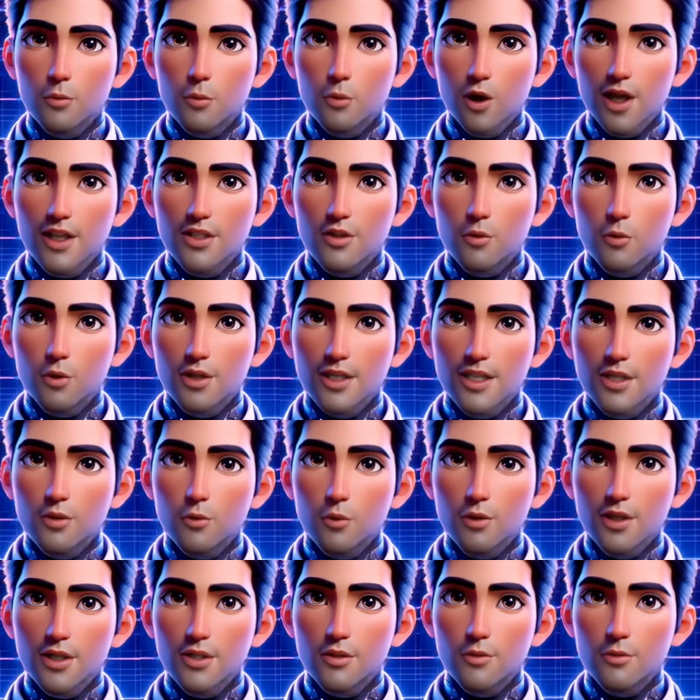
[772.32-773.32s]
Just giving a
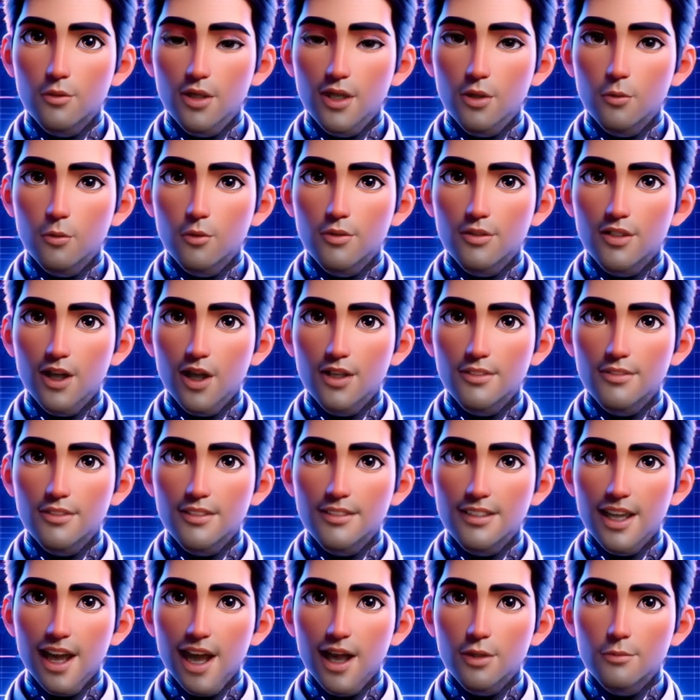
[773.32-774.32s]
speech can be
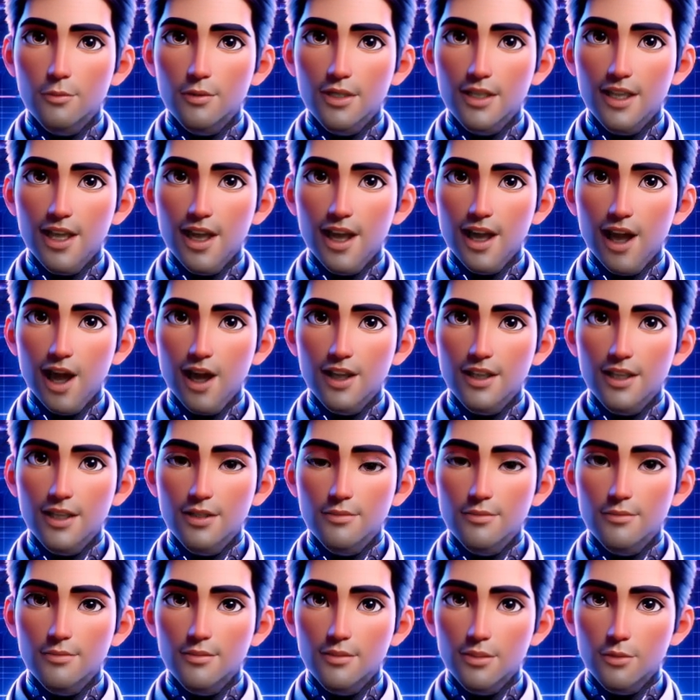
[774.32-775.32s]
nerve-wracking itself,
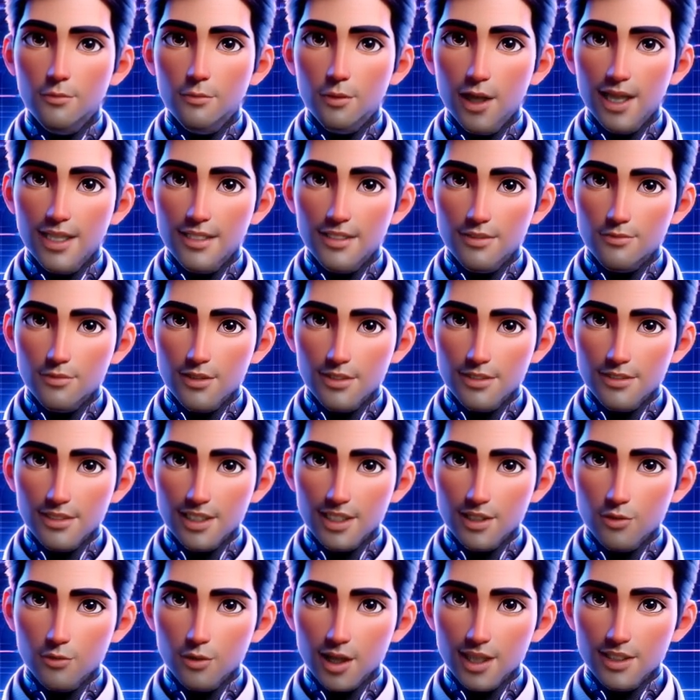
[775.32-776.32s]
but this could help
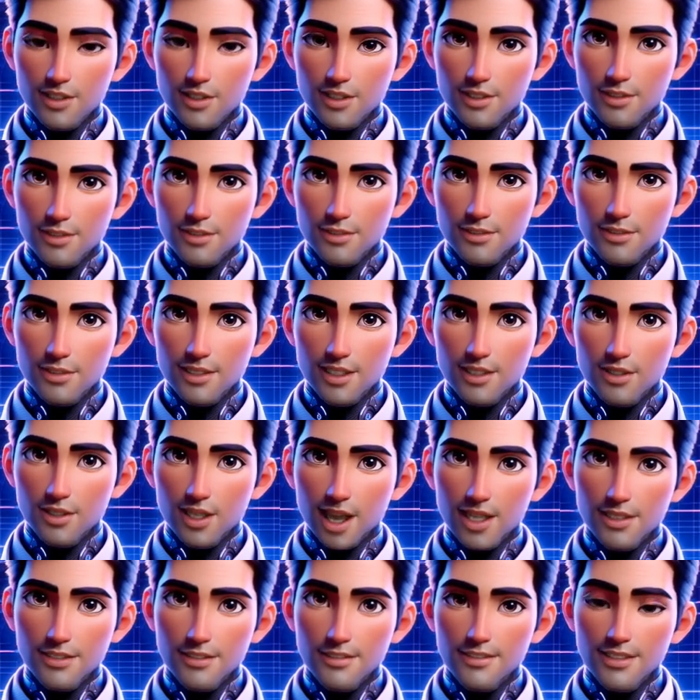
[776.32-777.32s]
actually write an
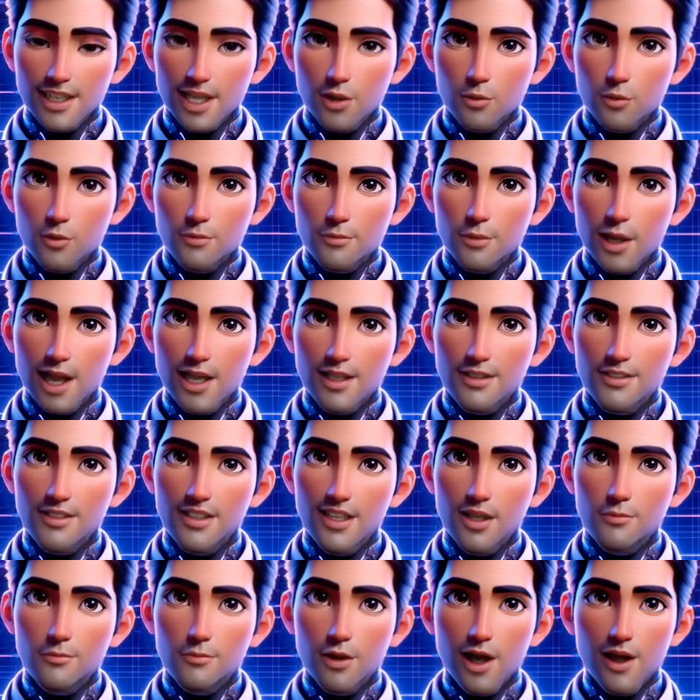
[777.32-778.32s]
entire script for you.
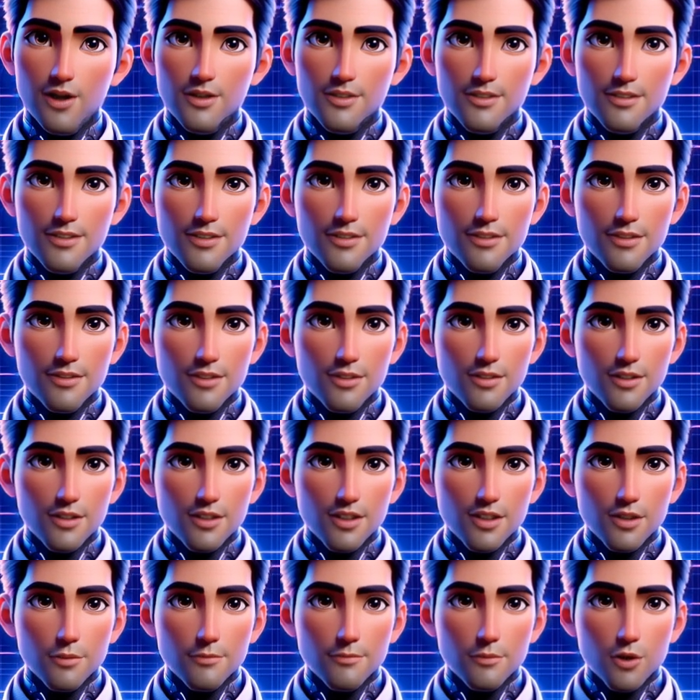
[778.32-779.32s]
For example,
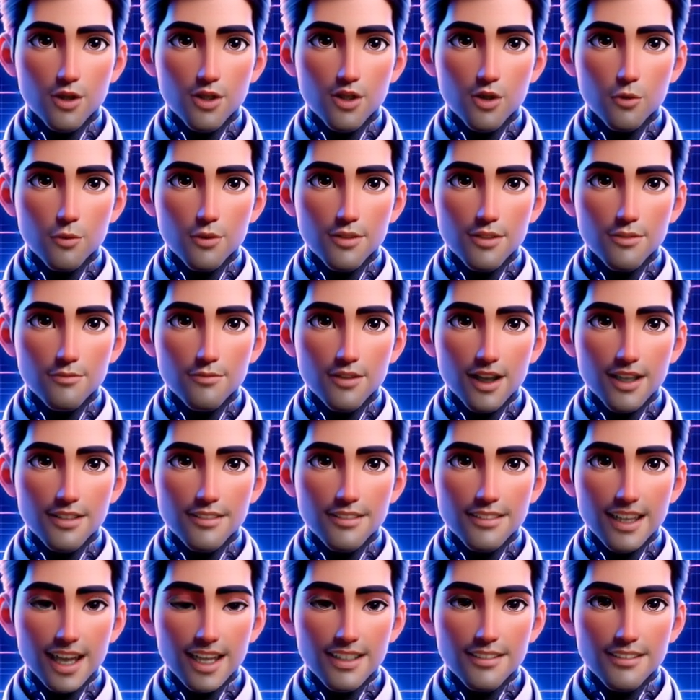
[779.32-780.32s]
so we might
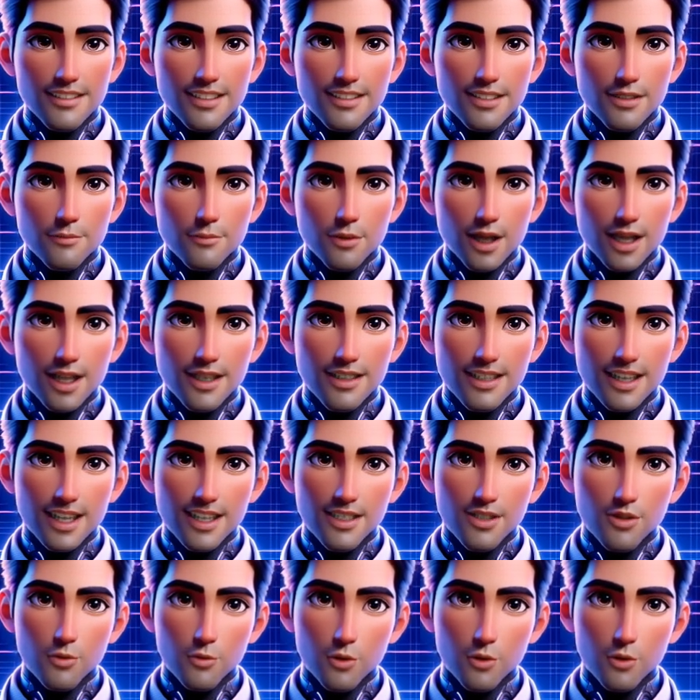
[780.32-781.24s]
ask it to write a script.